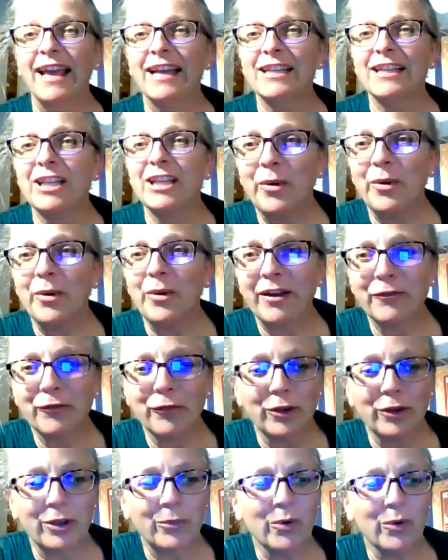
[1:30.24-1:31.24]
Hello,
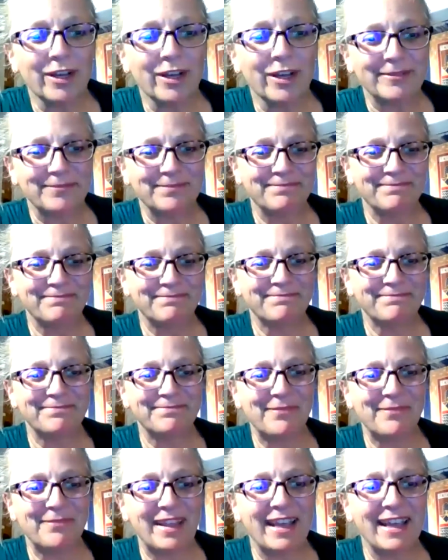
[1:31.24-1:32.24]
everyone,
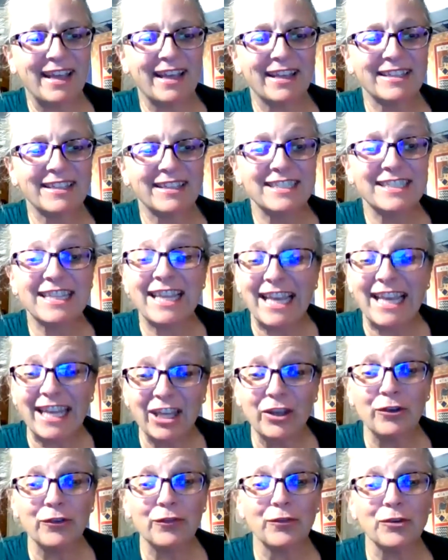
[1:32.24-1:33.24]
and
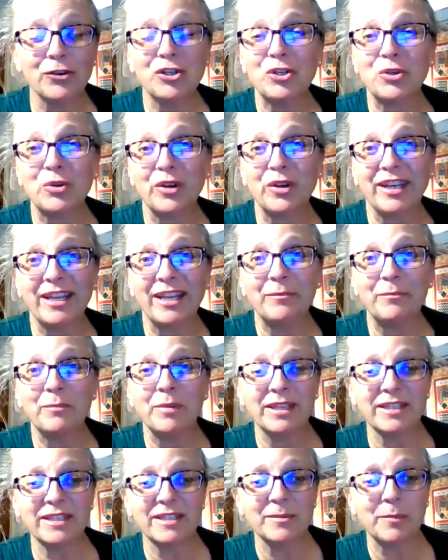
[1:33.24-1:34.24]
thank you for joining
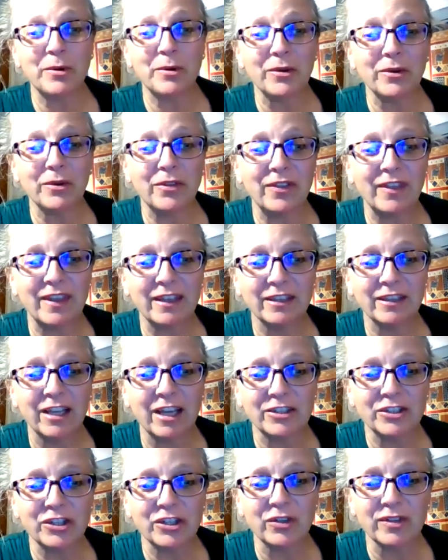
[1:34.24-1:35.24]
Pittsburgh
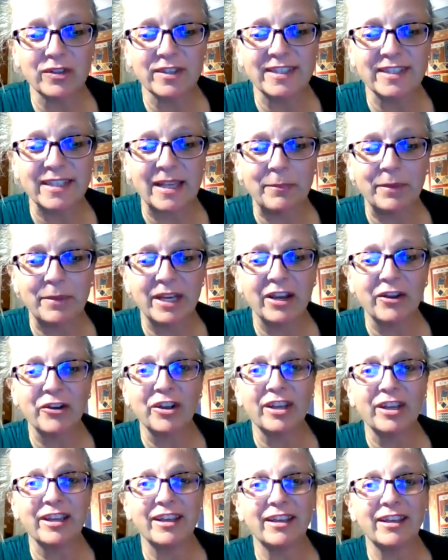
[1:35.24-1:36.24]
Theological
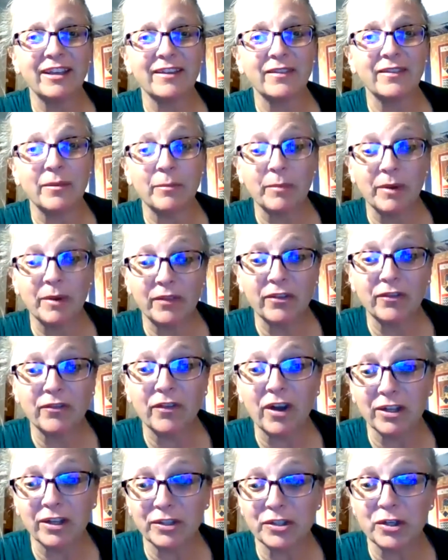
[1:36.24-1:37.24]
Seminary in the month of
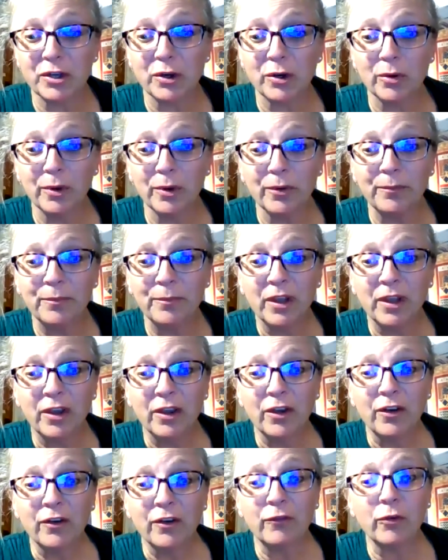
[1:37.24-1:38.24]
October
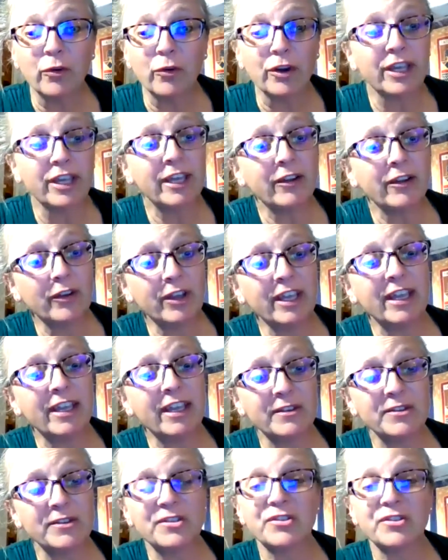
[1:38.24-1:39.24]
for Hearing
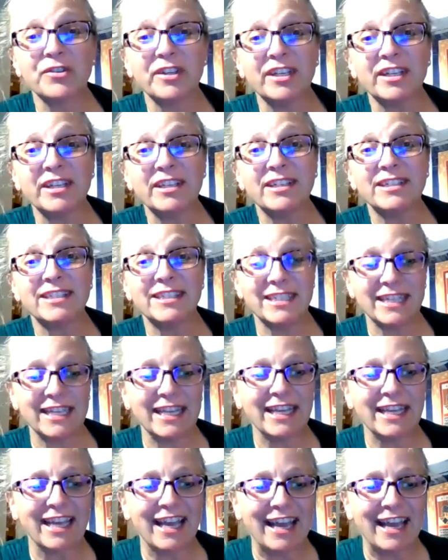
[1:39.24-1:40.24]
History,
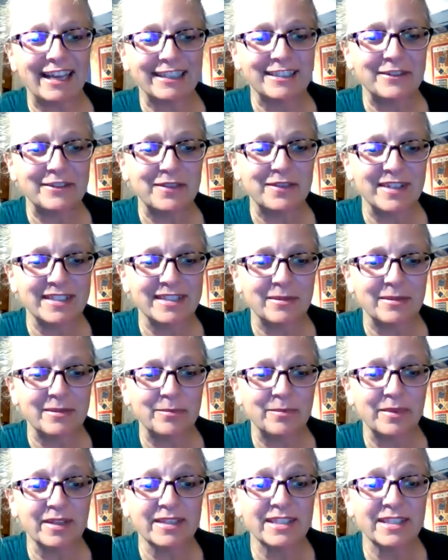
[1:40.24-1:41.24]
Seeing
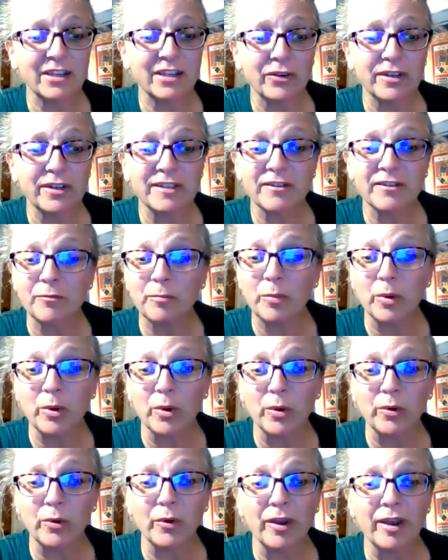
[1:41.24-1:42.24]
Activism, a series of
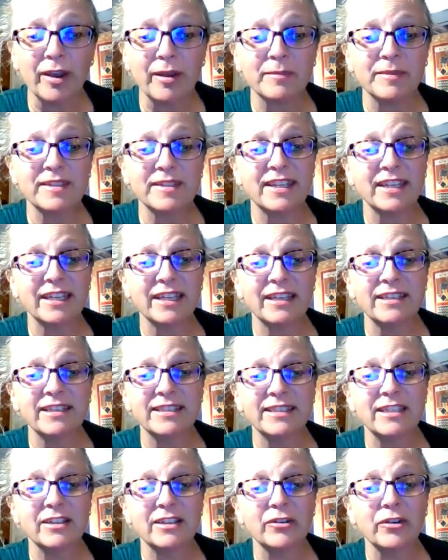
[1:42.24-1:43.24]
programs that
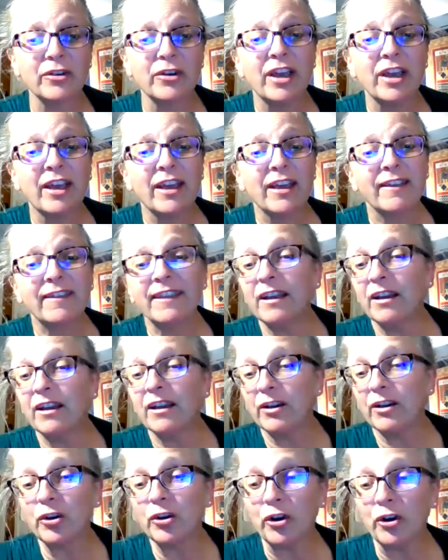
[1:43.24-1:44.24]
consider the
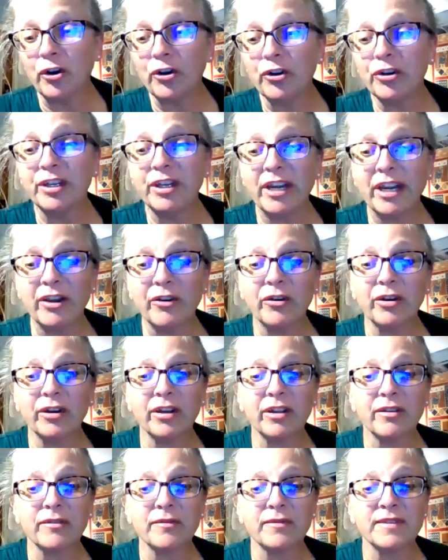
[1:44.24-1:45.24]
unheard
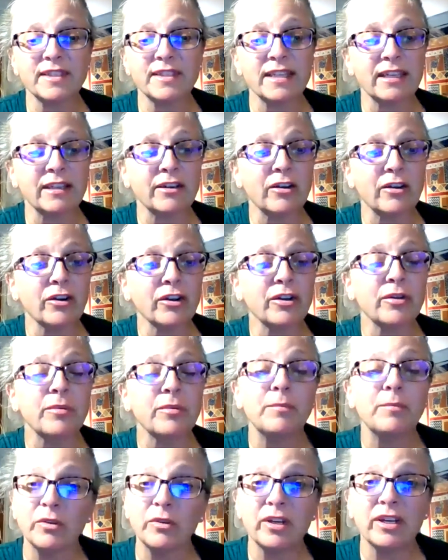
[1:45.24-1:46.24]
narratives in our
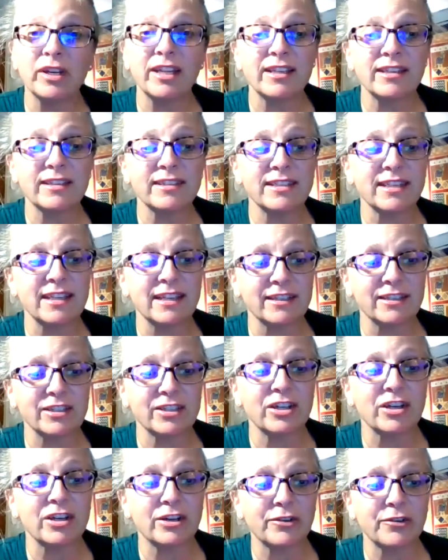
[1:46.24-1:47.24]
communities
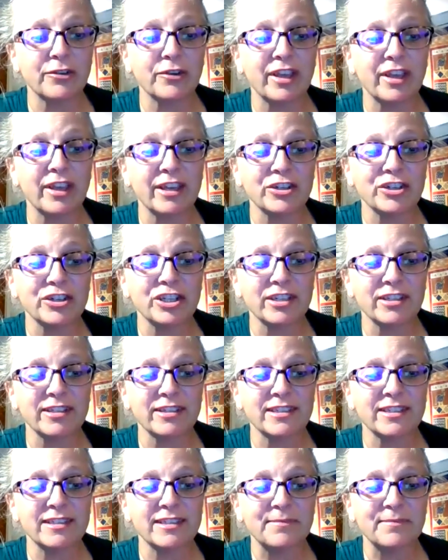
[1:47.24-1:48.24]
and
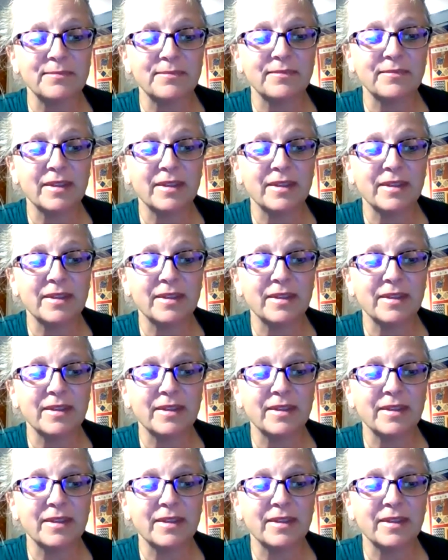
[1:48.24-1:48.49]
congregations.